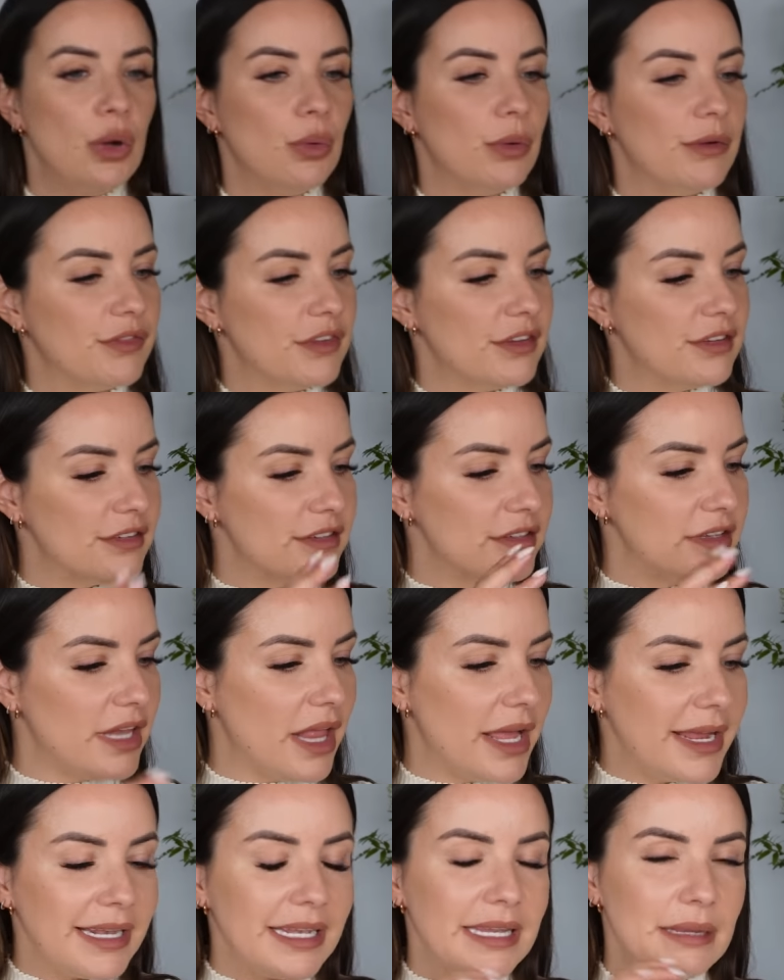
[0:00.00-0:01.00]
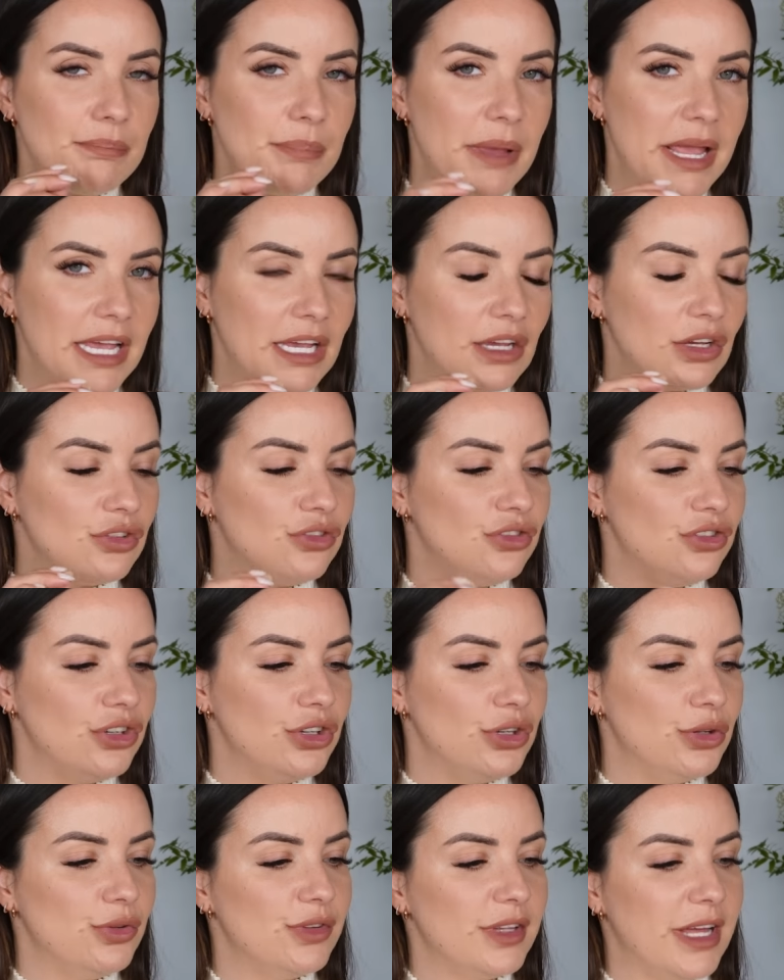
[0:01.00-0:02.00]
with the slightly pink
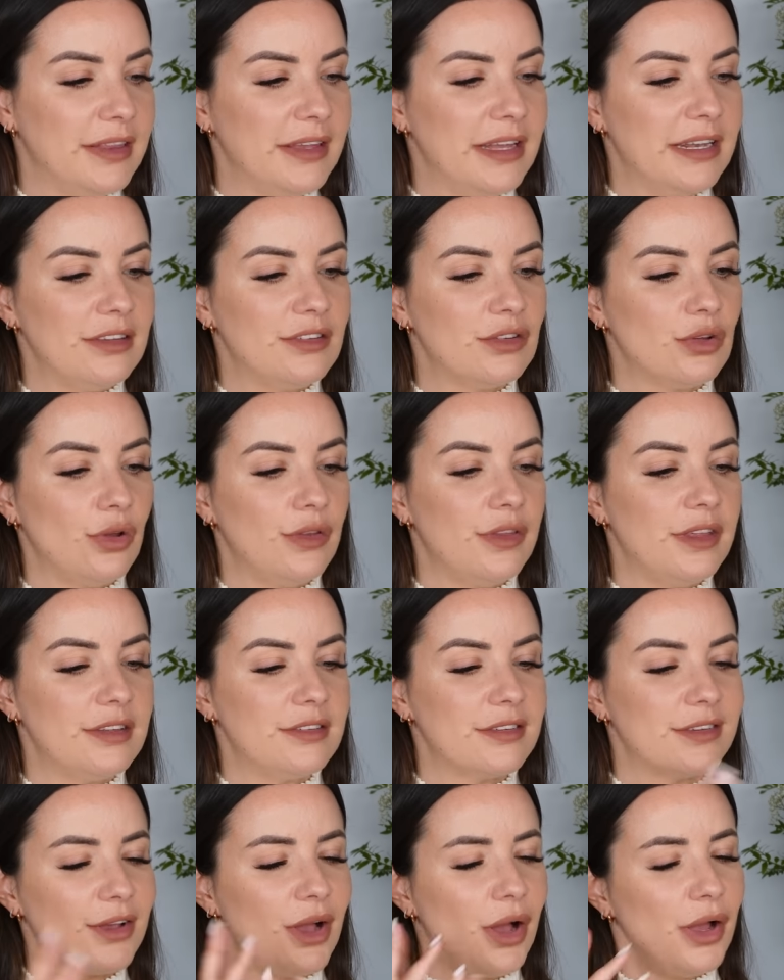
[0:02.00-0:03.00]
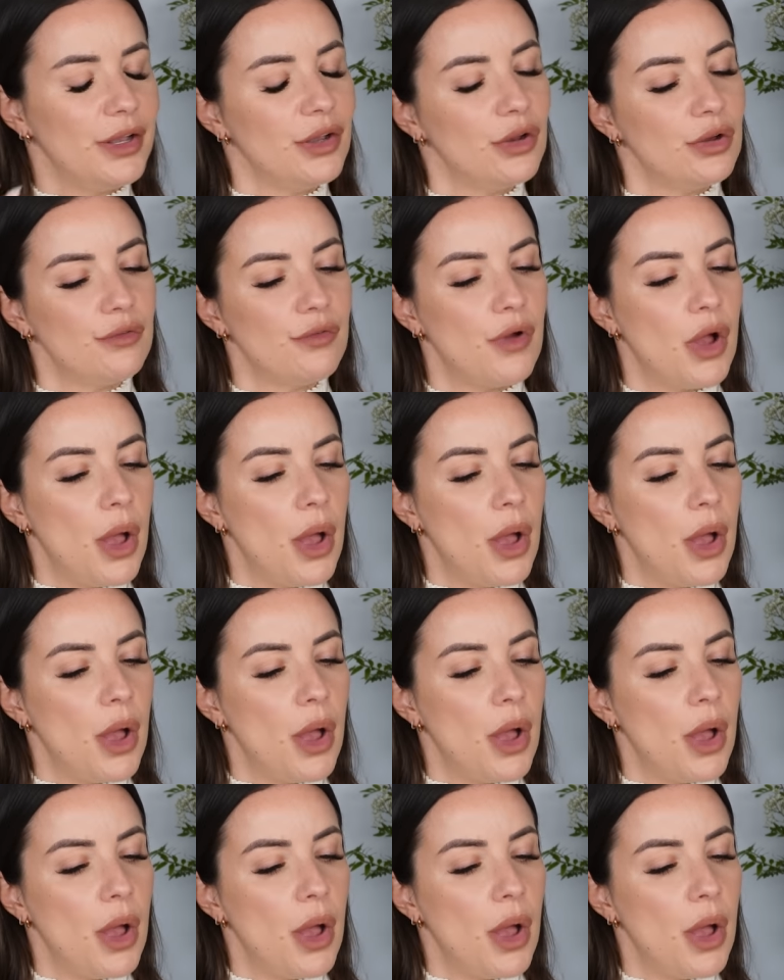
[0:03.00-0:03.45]
juice, and then it's got this kind of